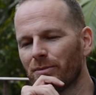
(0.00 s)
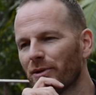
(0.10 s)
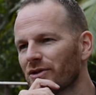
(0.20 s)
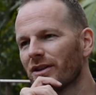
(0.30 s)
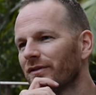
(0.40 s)

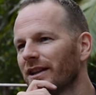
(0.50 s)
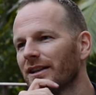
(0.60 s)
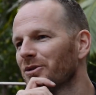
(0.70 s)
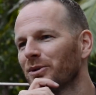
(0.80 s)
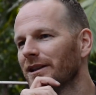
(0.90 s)
person to have
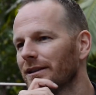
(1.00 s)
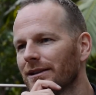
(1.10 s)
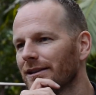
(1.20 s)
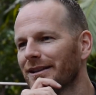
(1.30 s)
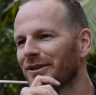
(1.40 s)
dinner with, I
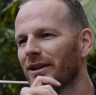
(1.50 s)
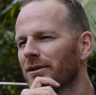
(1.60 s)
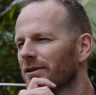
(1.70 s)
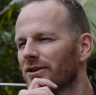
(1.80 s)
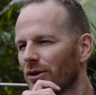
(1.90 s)
think, you know,
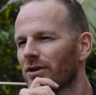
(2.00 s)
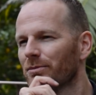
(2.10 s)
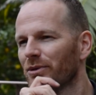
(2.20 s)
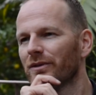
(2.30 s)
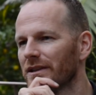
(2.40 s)
like, and talk
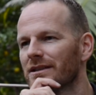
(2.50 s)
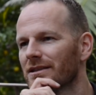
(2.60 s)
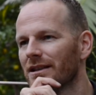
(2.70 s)
movies.